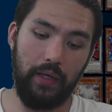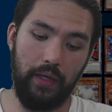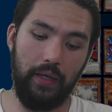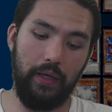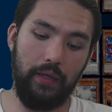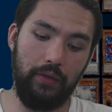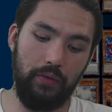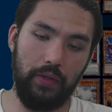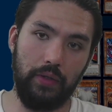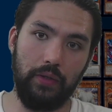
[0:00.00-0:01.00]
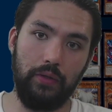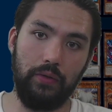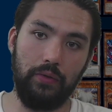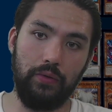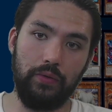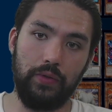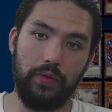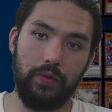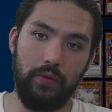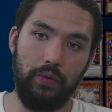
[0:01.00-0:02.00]
And you can
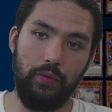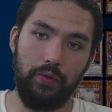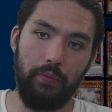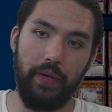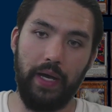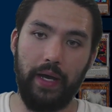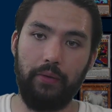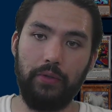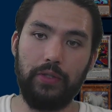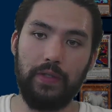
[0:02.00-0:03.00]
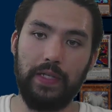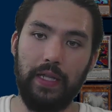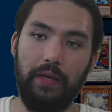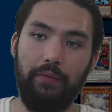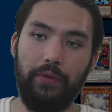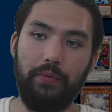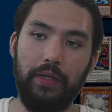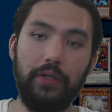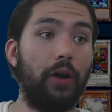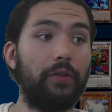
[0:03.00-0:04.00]
use Ukobak, which is a level
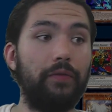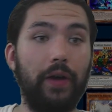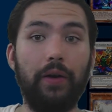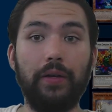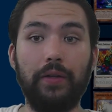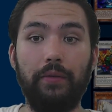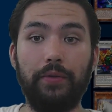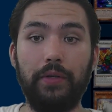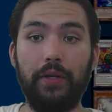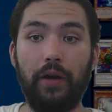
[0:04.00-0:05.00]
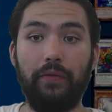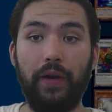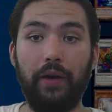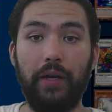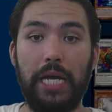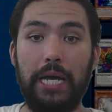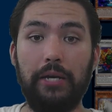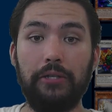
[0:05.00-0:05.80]
3 Dark Fairy. Level 3 Dark Fairy.